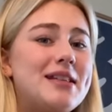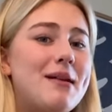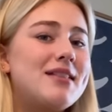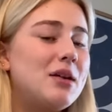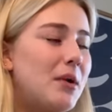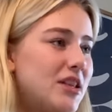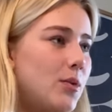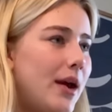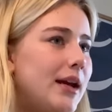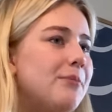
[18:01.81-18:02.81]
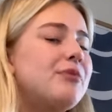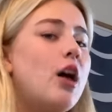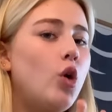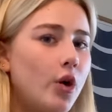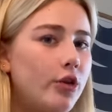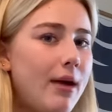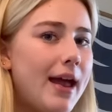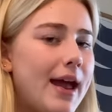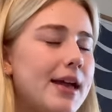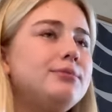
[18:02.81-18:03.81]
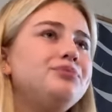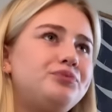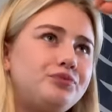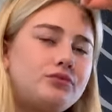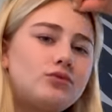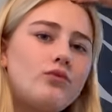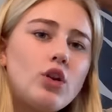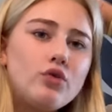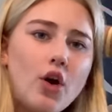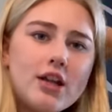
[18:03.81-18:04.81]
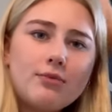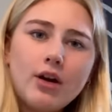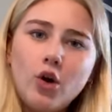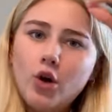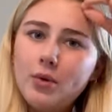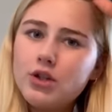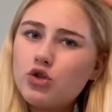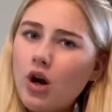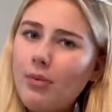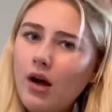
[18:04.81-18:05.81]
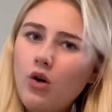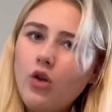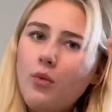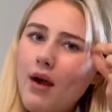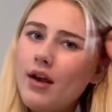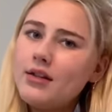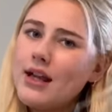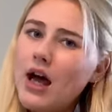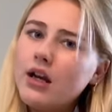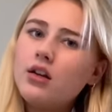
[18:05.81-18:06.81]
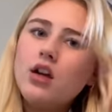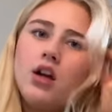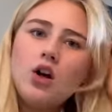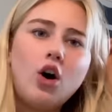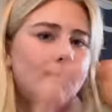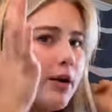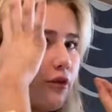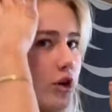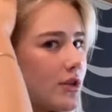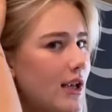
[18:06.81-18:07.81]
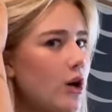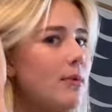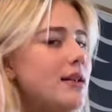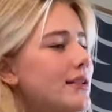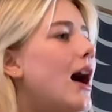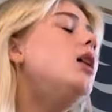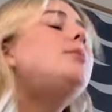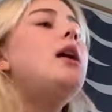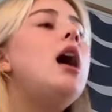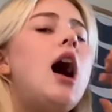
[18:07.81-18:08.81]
So basically once a week I'll oil my hair, rosemary oil with the dropper all the way down on my roots and on my scalp.